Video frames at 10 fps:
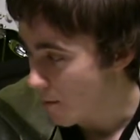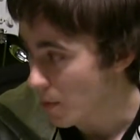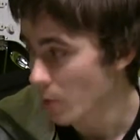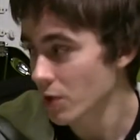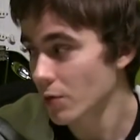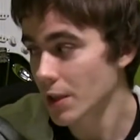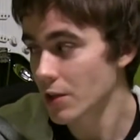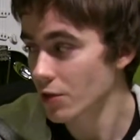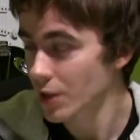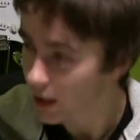But what's really
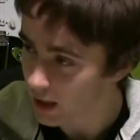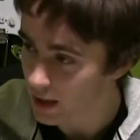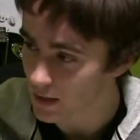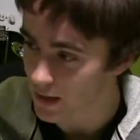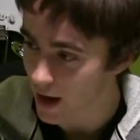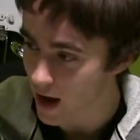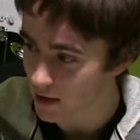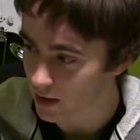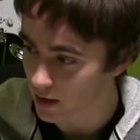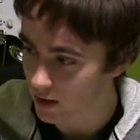interesting is
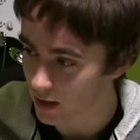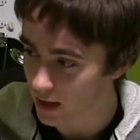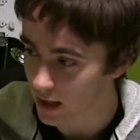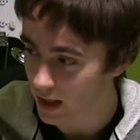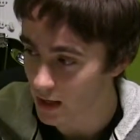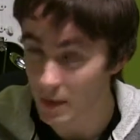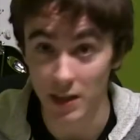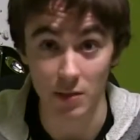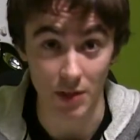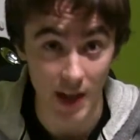that it
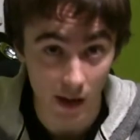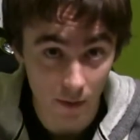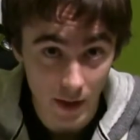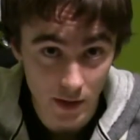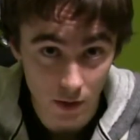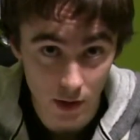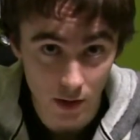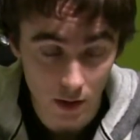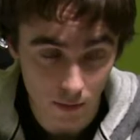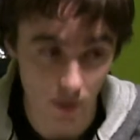makes them sacrifice the
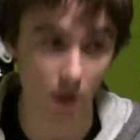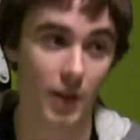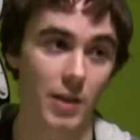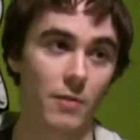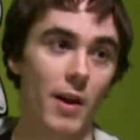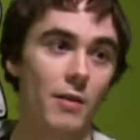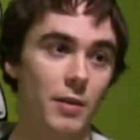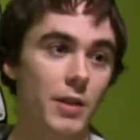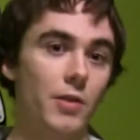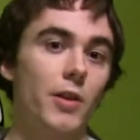creature, so it gets around
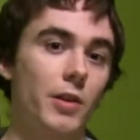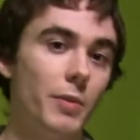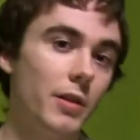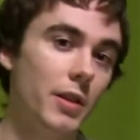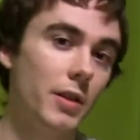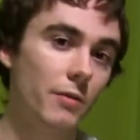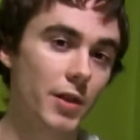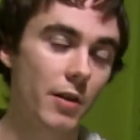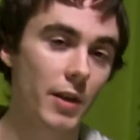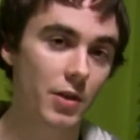indestructibility,
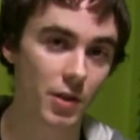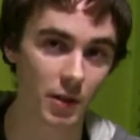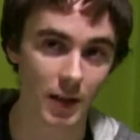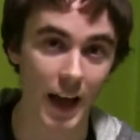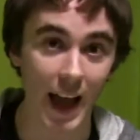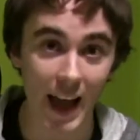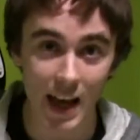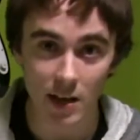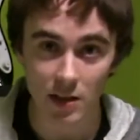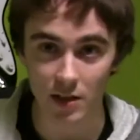regeneration,
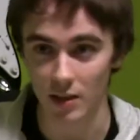and